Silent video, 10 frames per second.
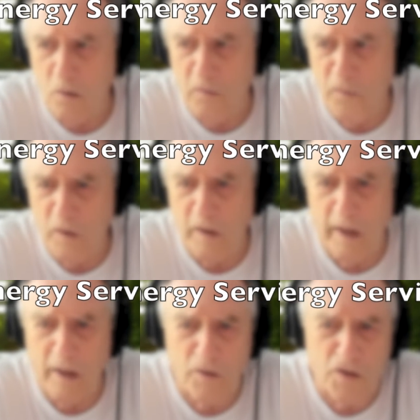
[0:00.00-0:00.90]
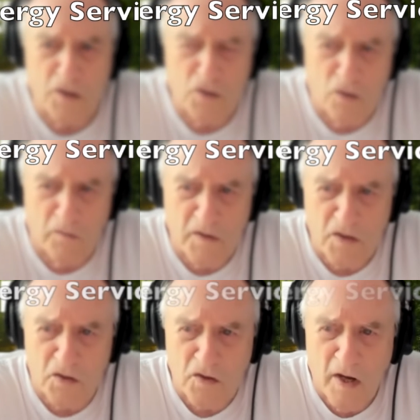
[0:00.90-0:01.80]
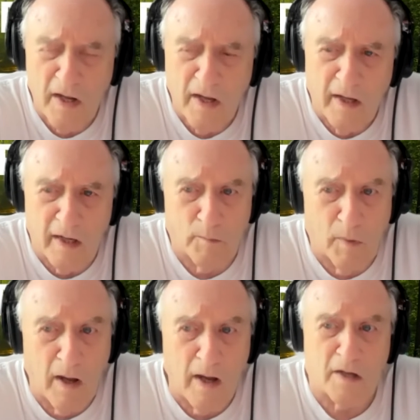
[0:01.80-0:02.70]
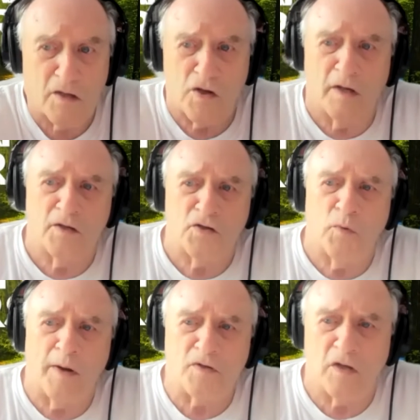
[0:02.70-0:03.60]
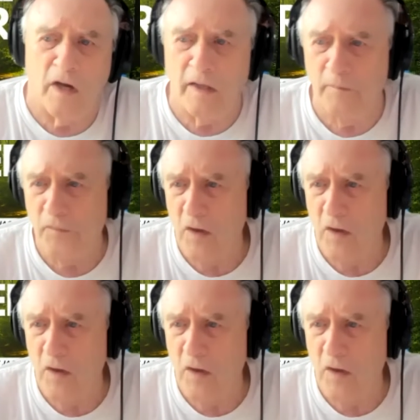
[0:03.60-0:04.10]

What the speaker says: Kerfoot Energy Services and blogs on his website,